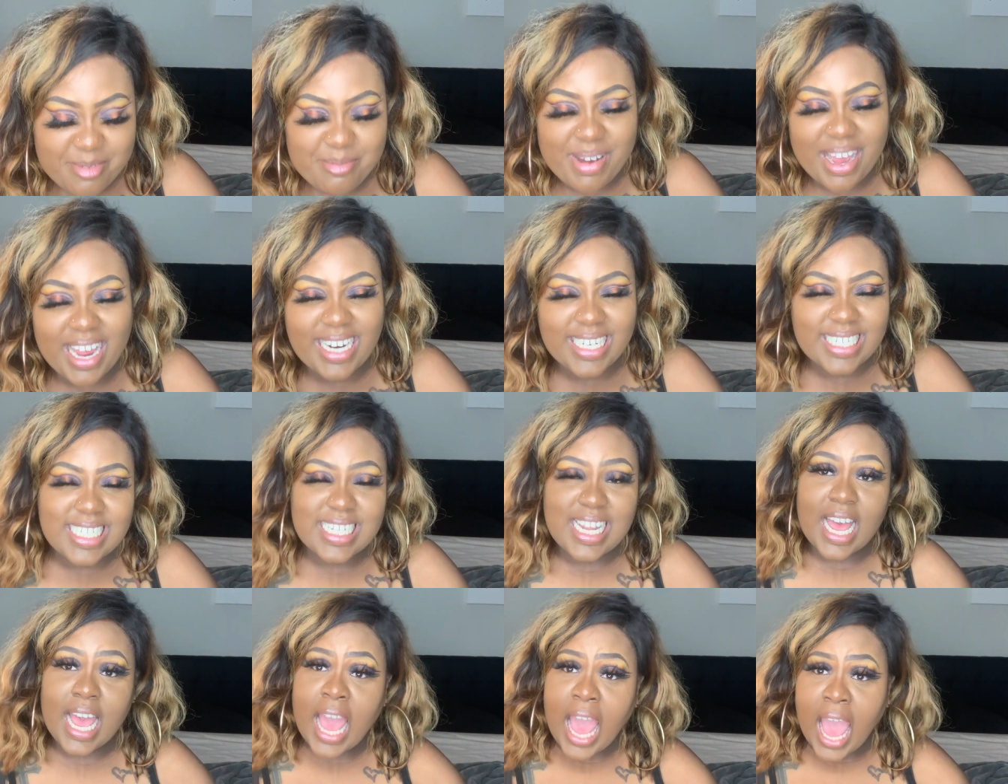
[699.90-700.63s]

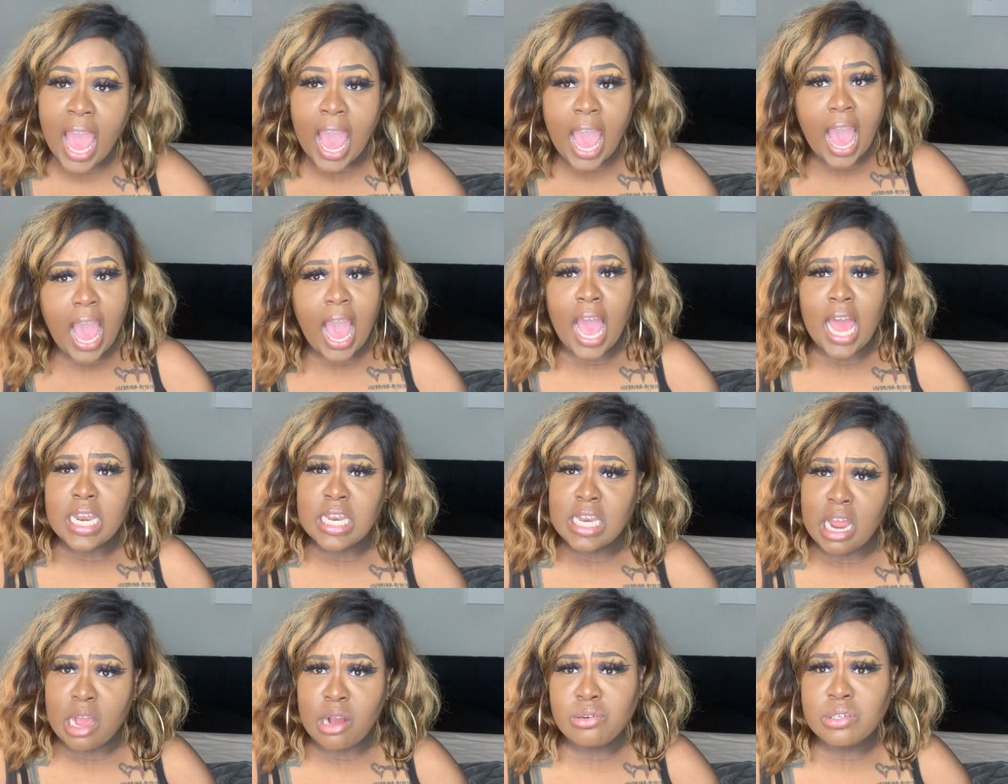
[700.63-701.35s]
Molly's like,
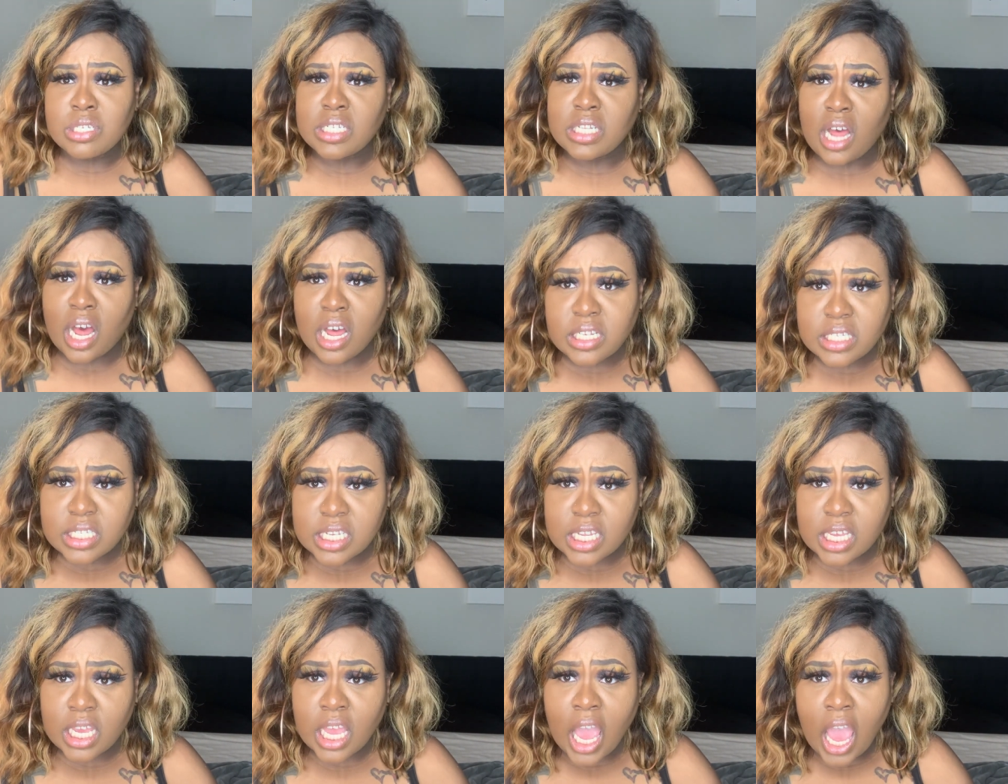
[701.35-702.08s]
I know
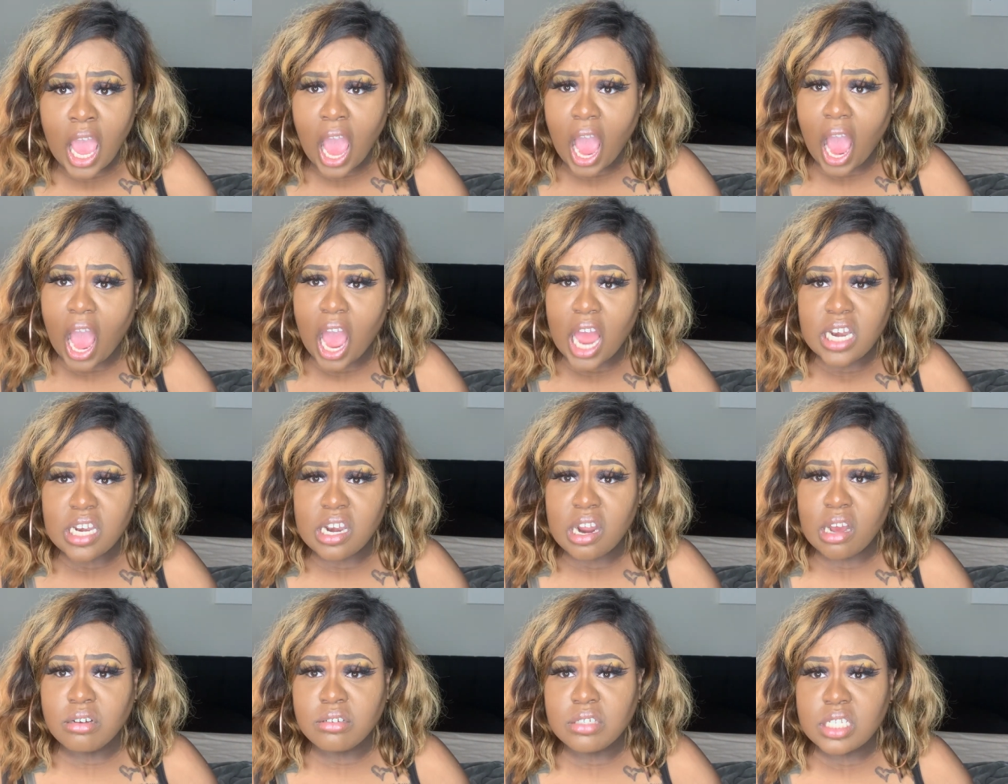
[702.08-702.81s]
salty. I
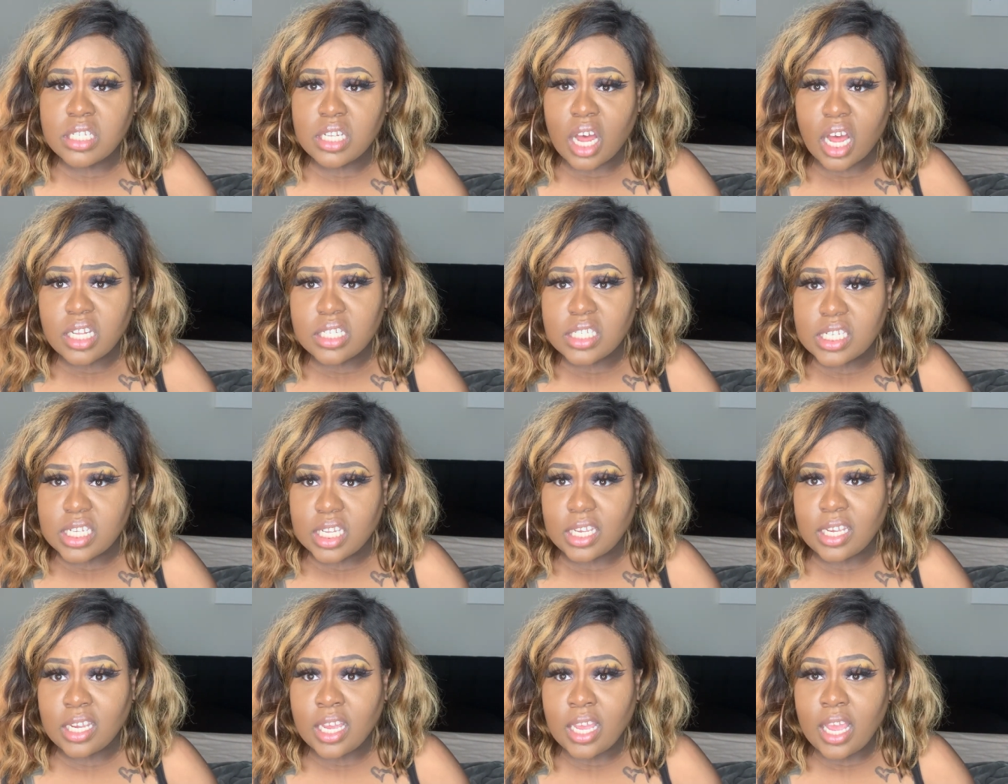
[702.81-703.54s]
know
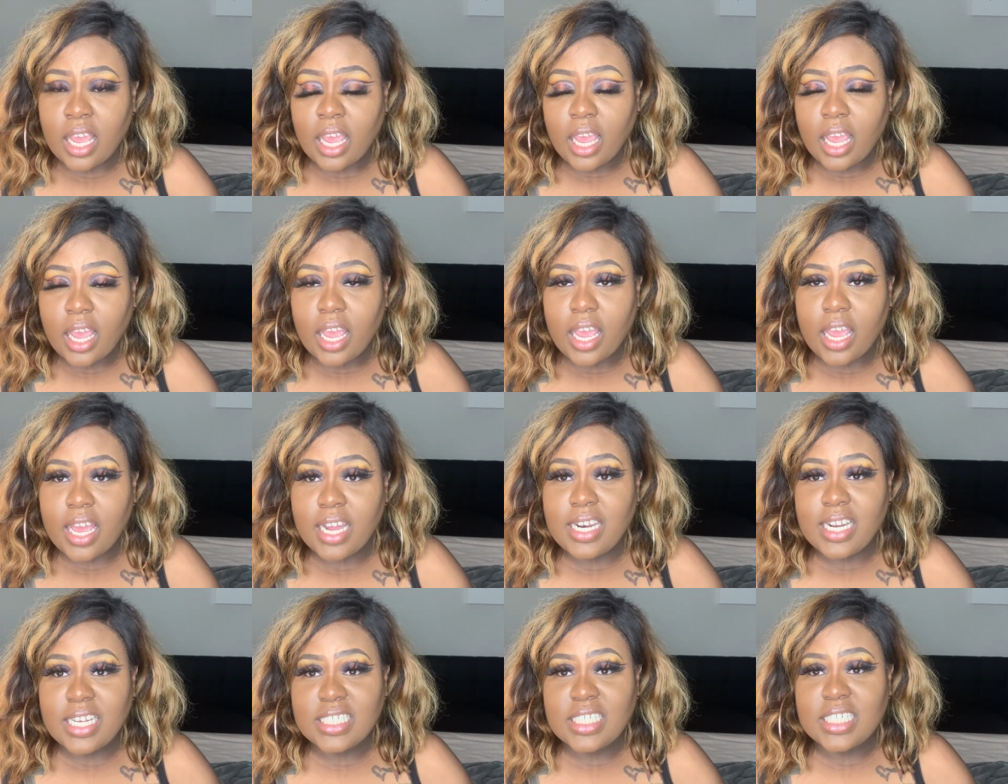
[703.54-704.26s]
salty
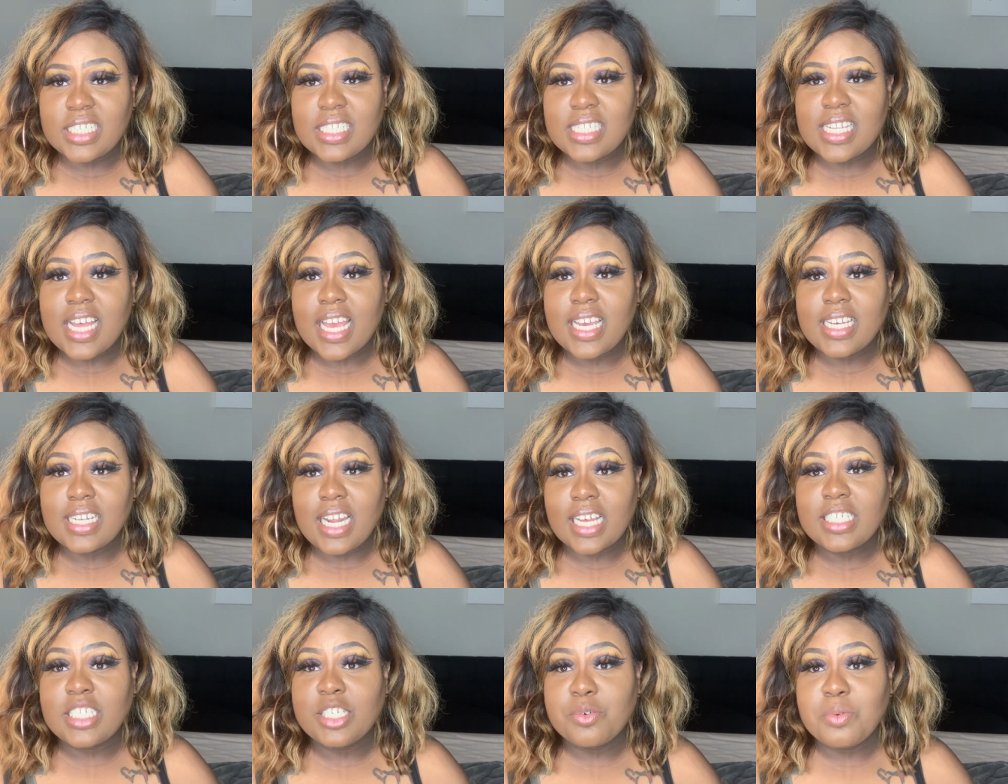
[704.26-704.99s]
and then she take
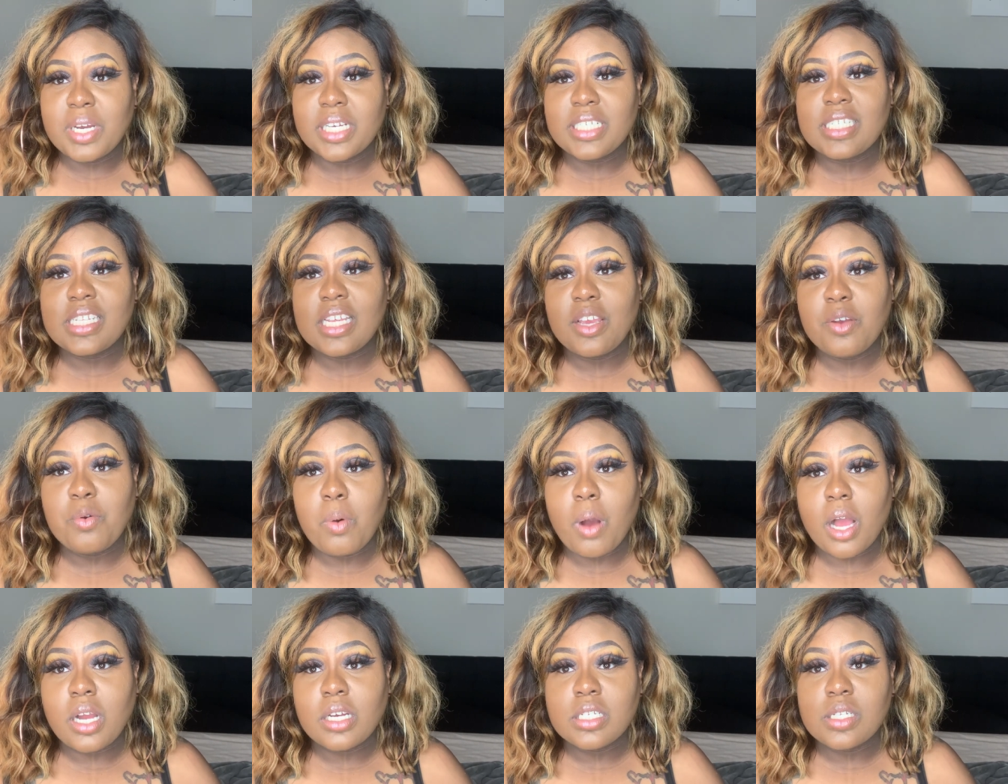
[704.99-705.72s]
like she waits till he
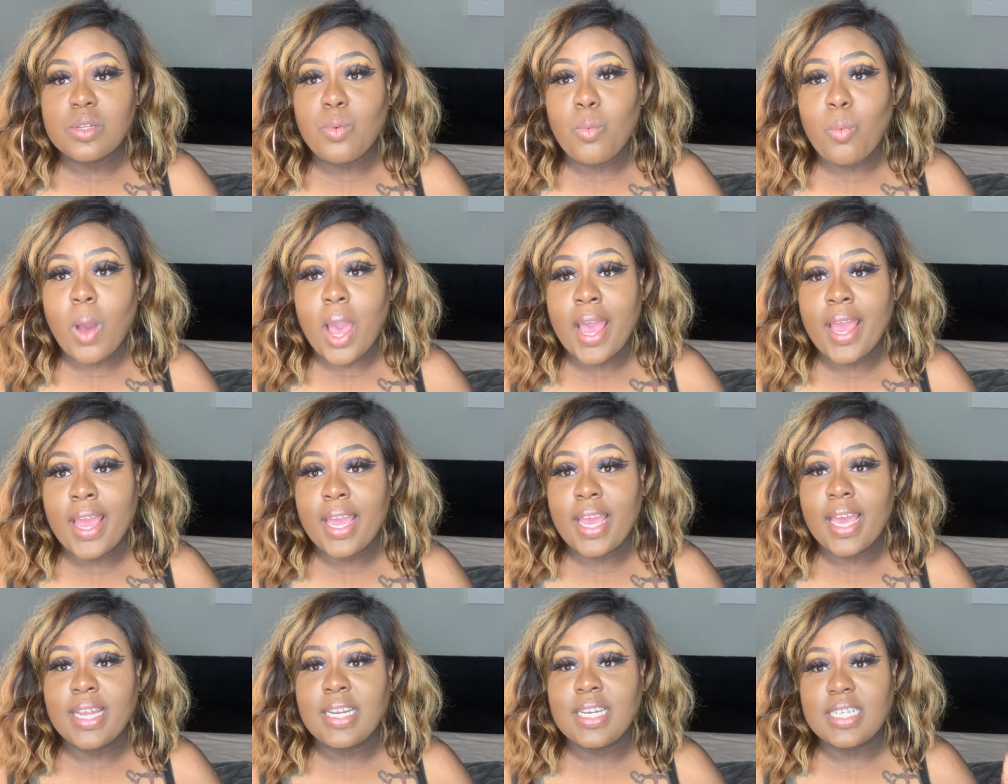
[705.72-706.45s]
walks
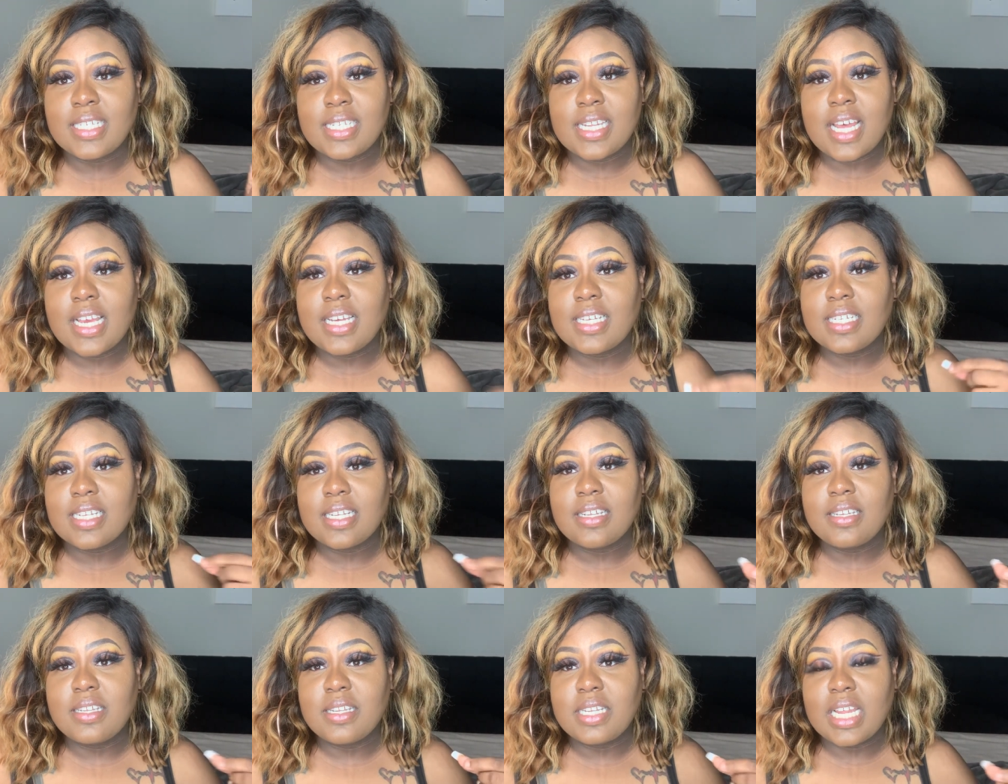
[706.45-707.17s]
away and then takes
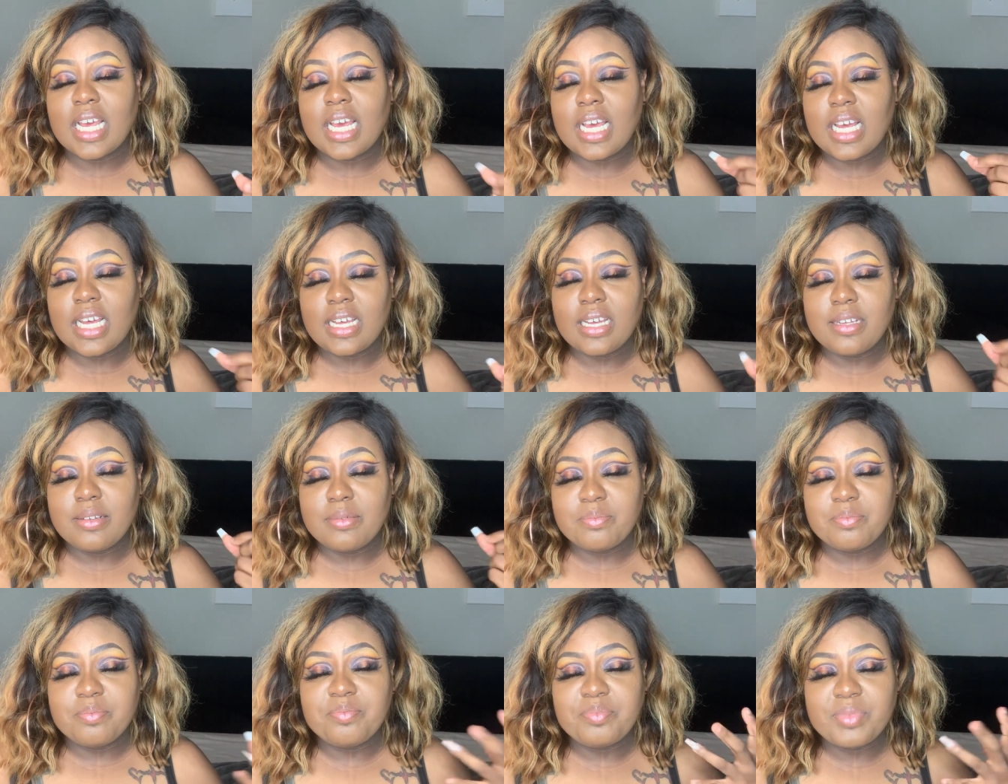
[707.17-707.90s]
a
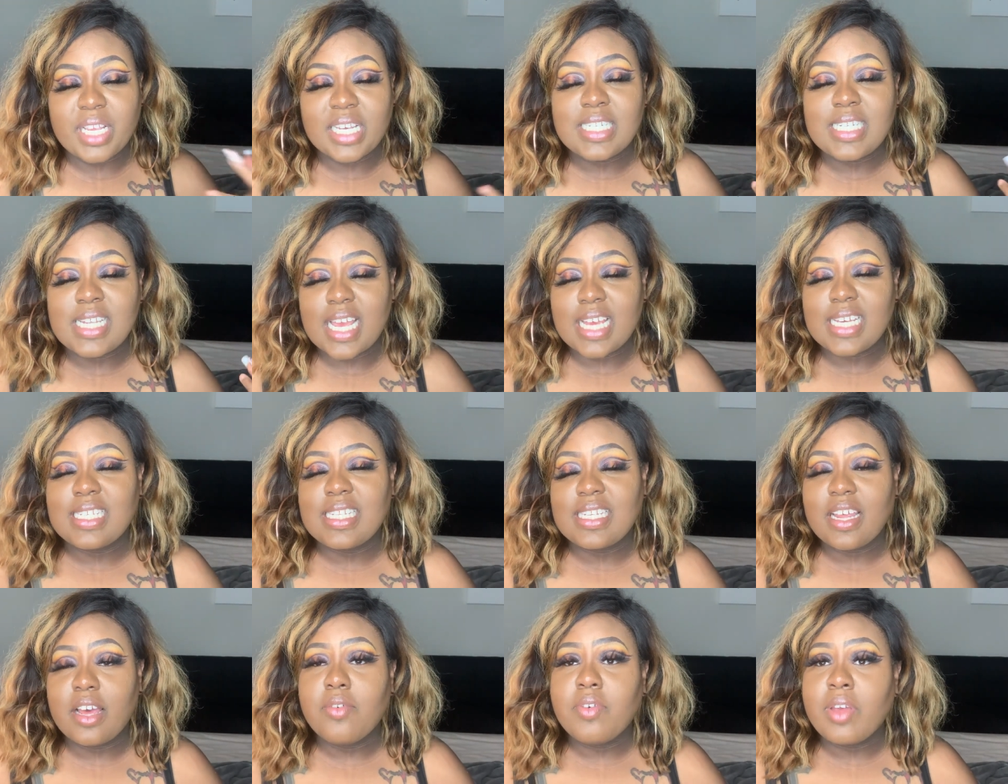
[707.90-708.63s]
um a
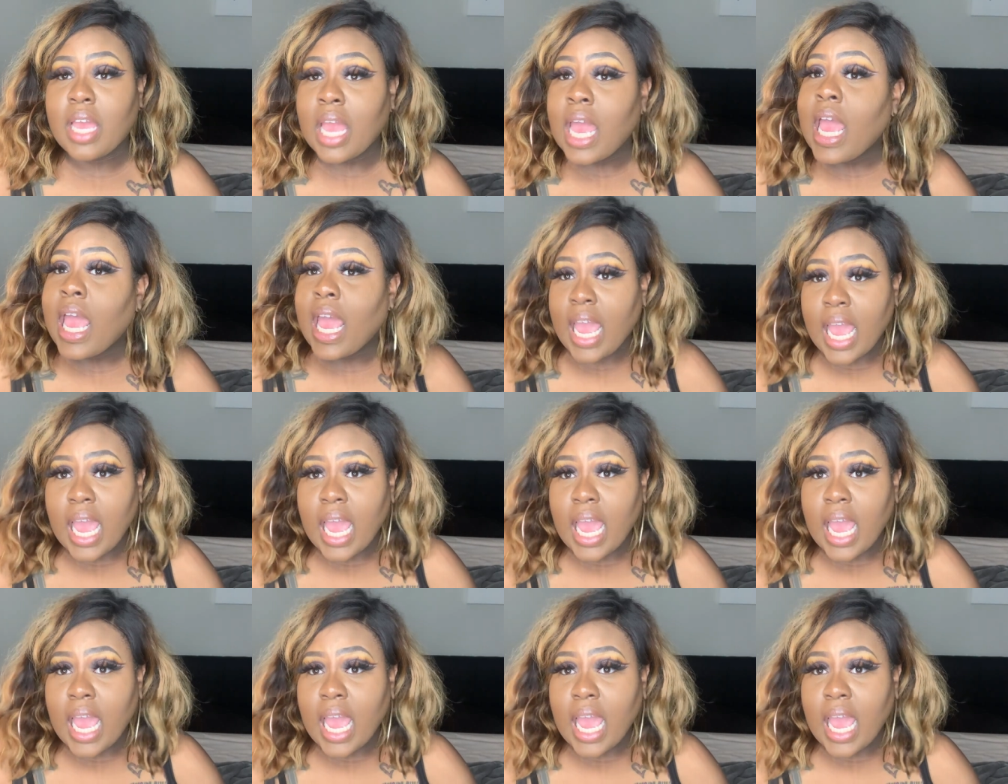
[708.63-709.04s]
taste of it